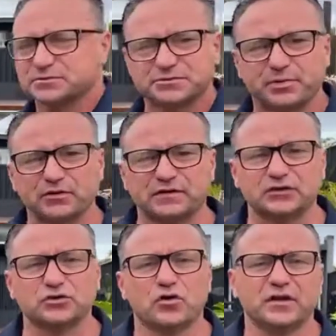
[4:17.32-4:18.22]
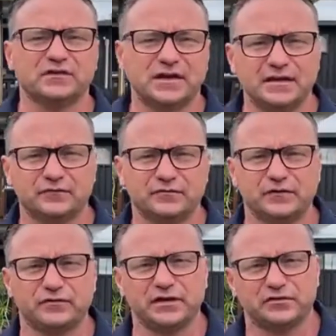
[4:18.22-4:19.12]
was built in
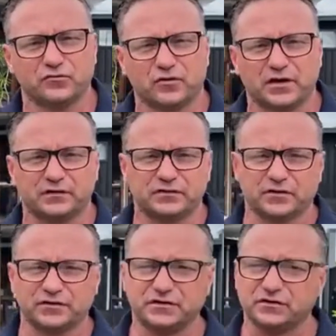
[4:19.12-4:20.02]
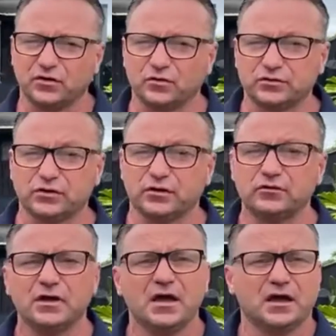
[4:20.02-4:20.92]
1953, so she's an old
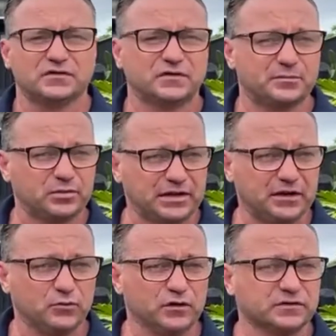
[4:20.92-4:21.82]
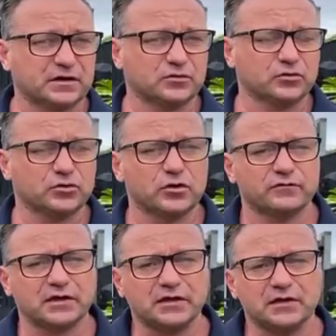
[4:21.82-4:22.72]
girl. She's had plenty of work done on it over
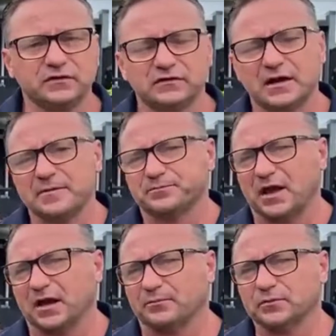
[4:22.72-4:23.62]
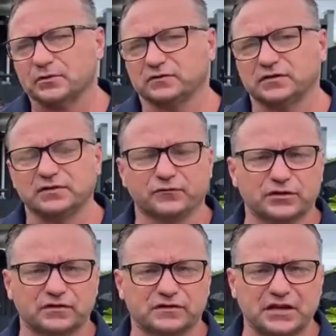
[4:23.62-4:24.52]
the years, lots of
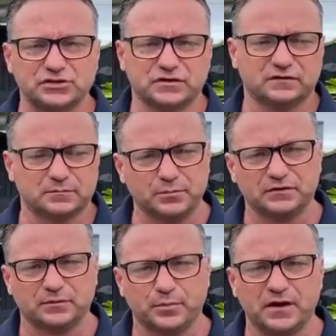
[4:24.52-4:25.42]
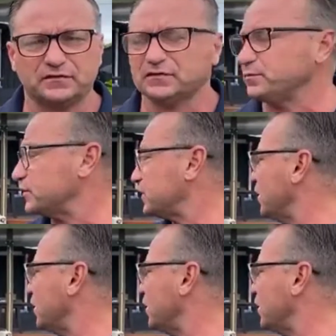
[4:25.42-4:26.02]
different extensions and bits and pieces, but the